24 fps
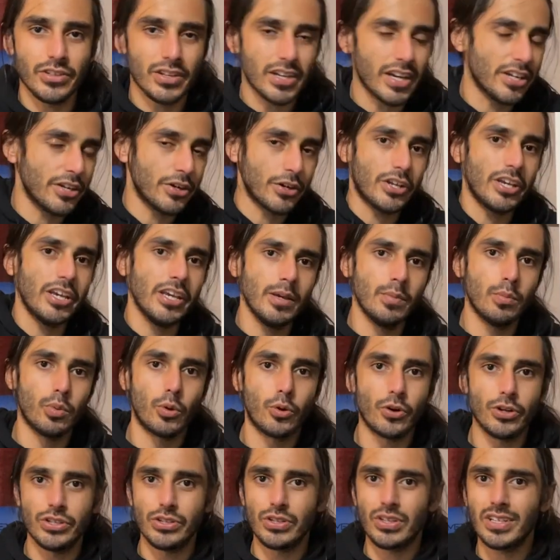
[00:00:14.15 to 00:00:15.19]
You got your
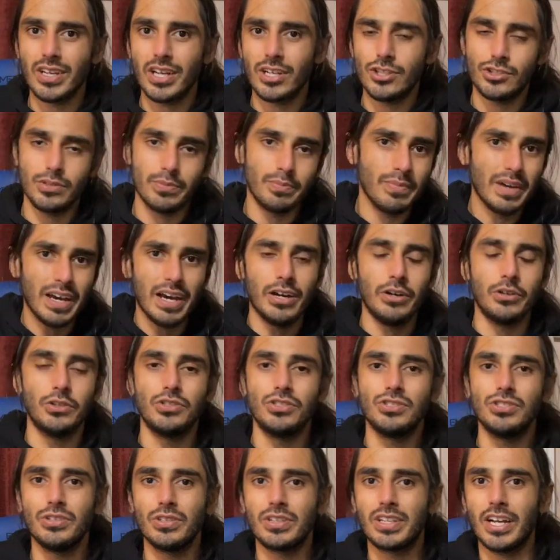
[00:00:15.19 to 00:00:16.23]
keyboard, you got your
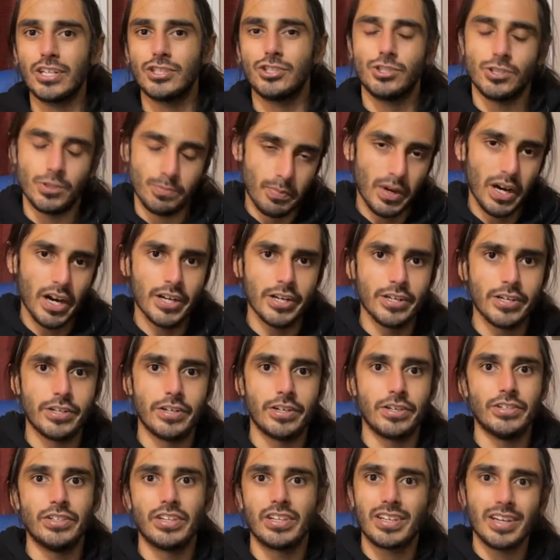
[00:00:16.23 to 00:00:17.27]
mouse, you got your
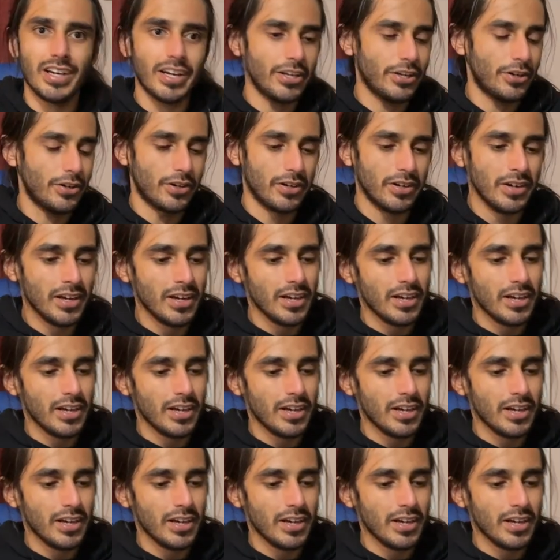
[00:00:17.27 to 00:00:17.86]
monitor, you got your